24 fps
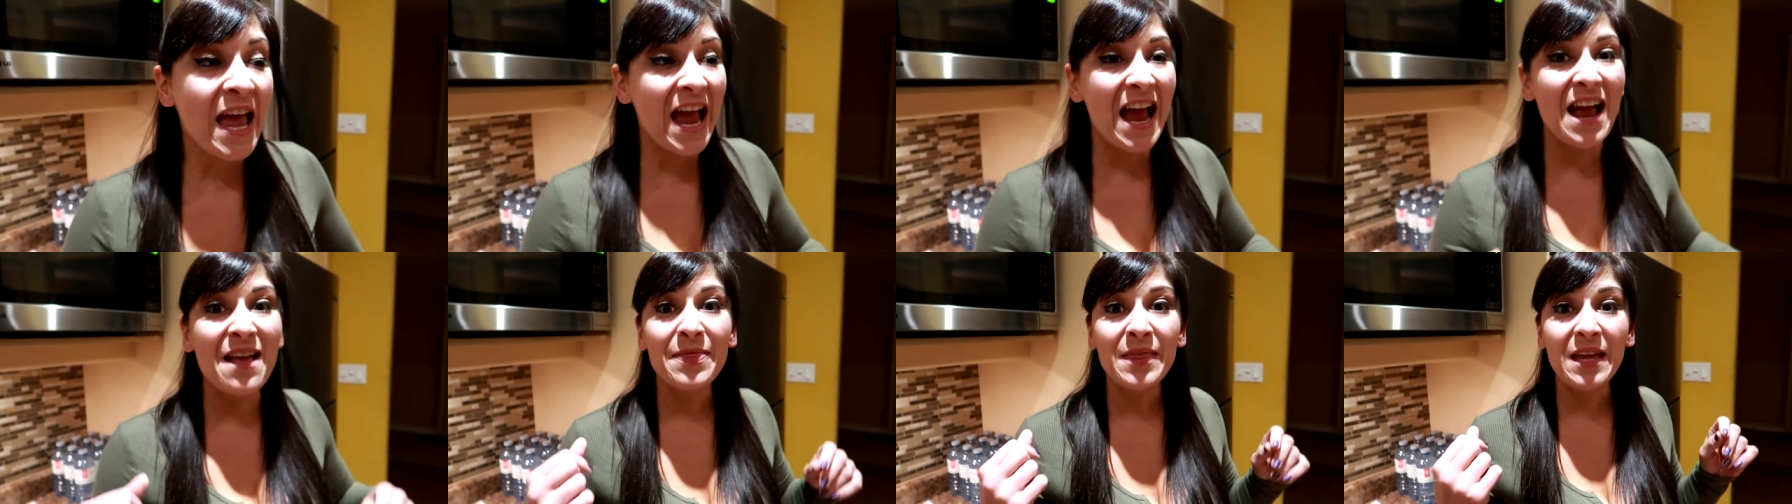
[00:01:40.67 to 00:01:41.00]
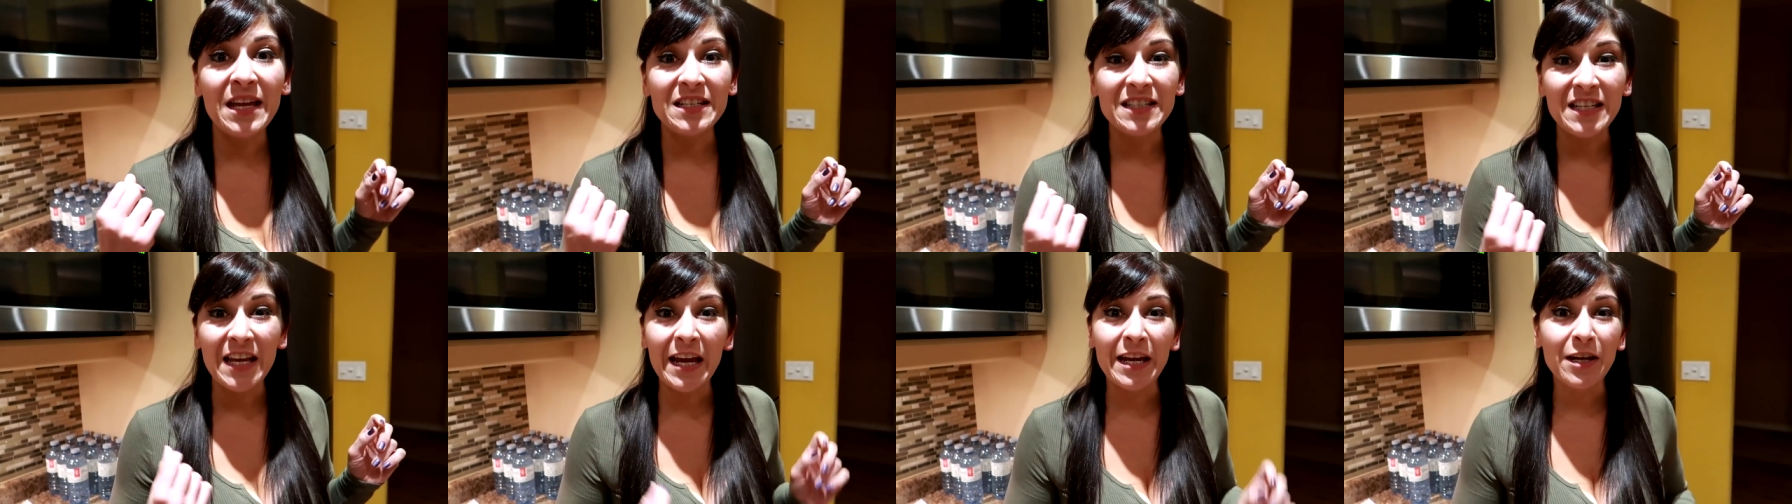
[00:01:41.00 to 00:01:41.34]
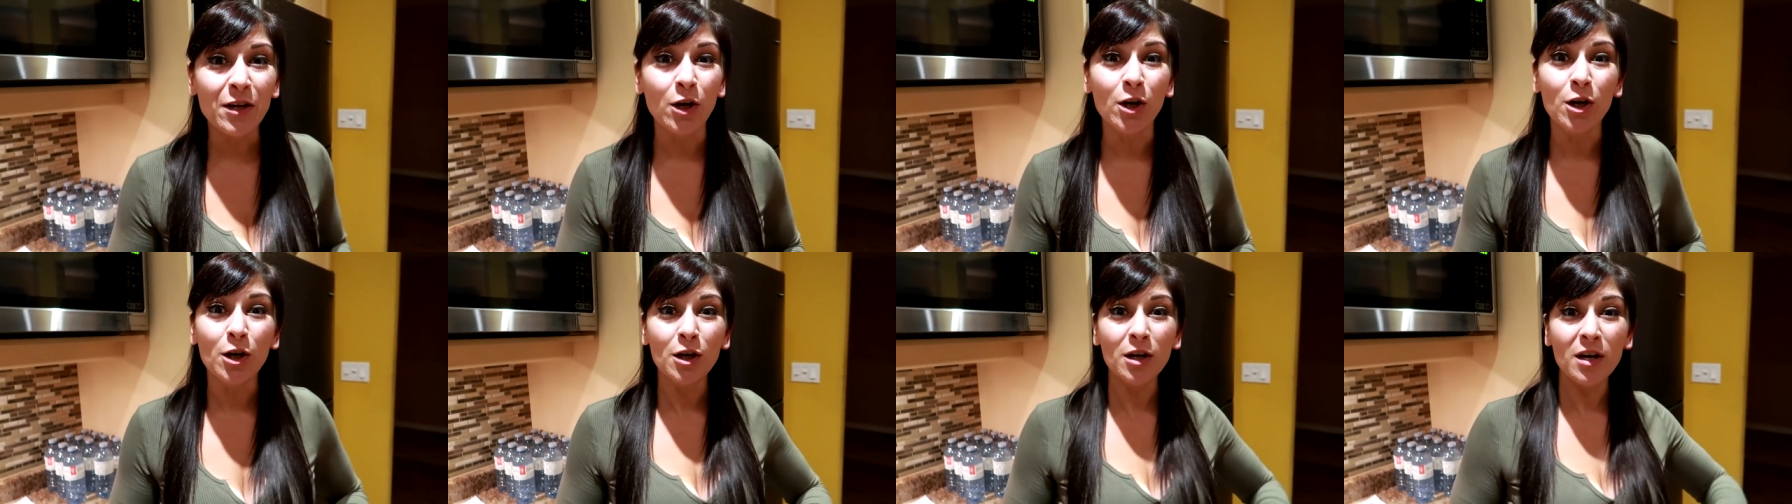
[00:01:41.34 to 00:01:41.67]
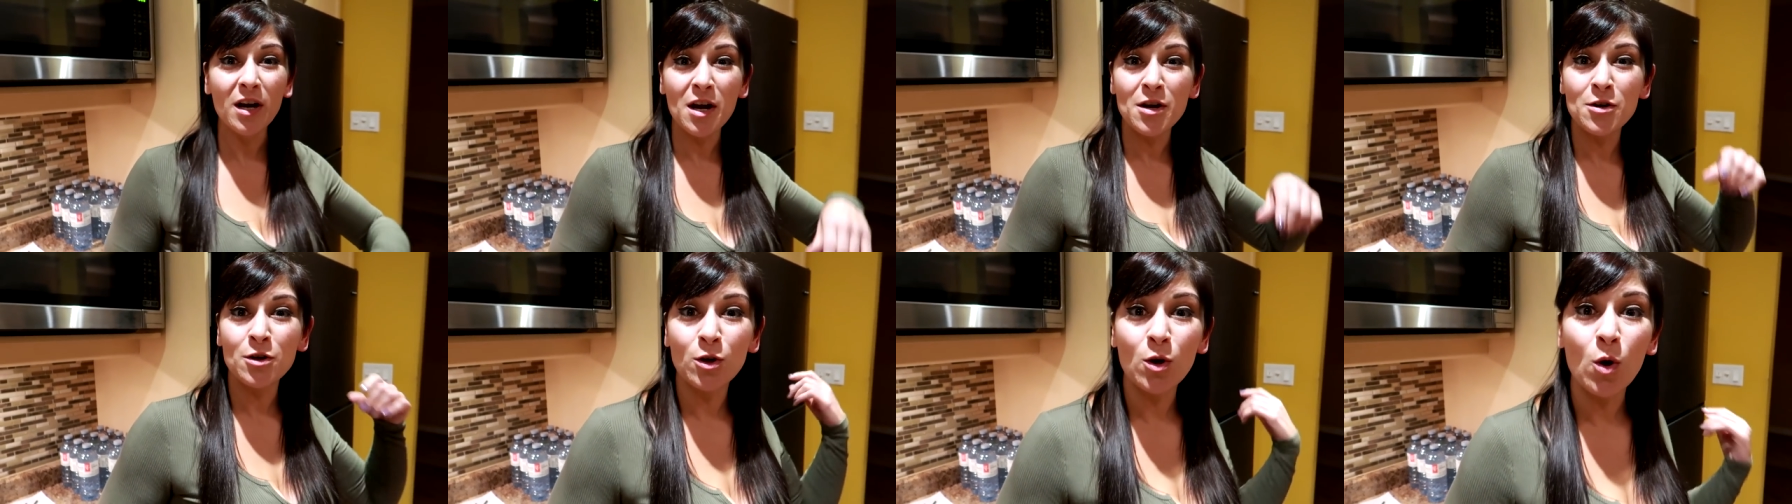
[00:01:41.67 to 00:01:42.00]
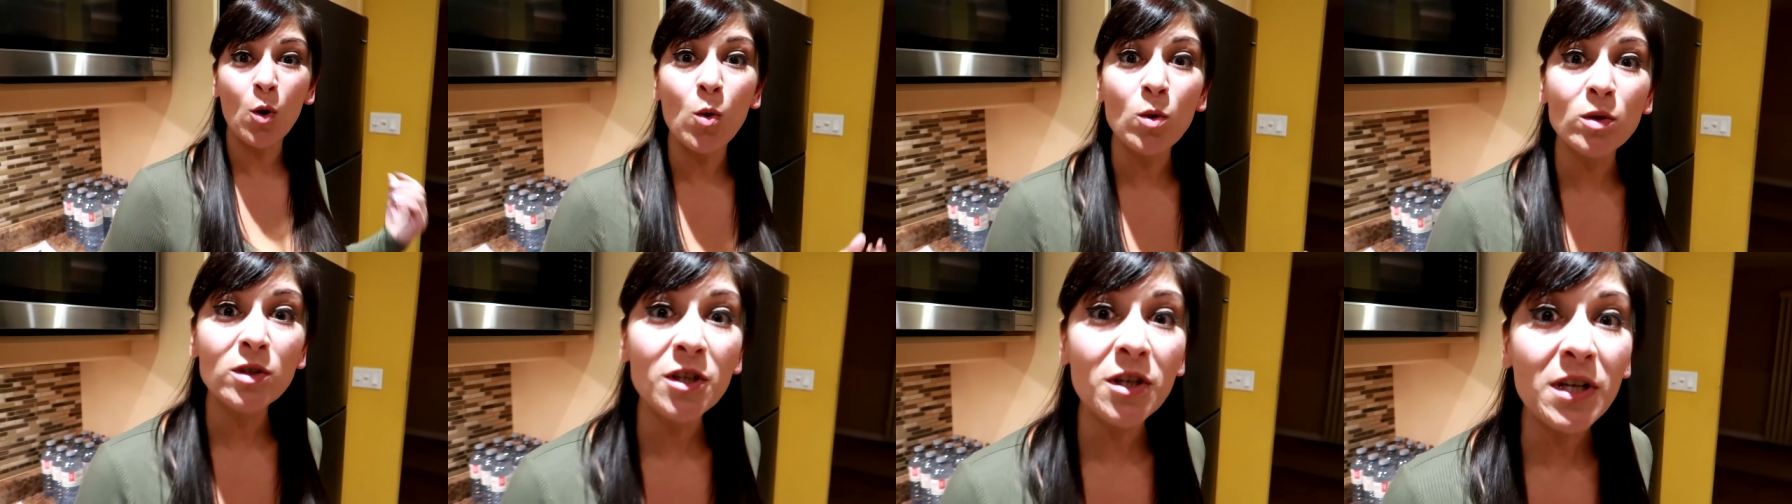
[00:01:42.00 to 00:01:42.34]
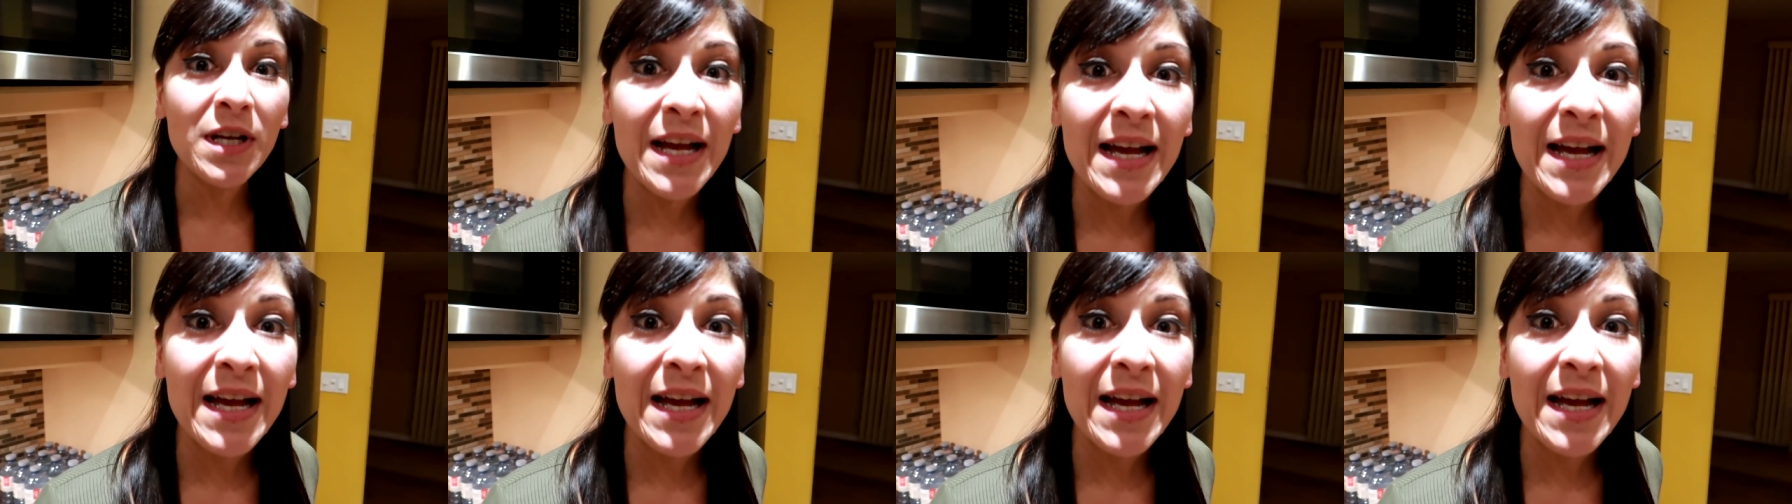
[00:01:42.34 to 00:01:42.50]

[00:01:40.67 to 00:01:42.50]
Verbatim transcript: and they take her and her older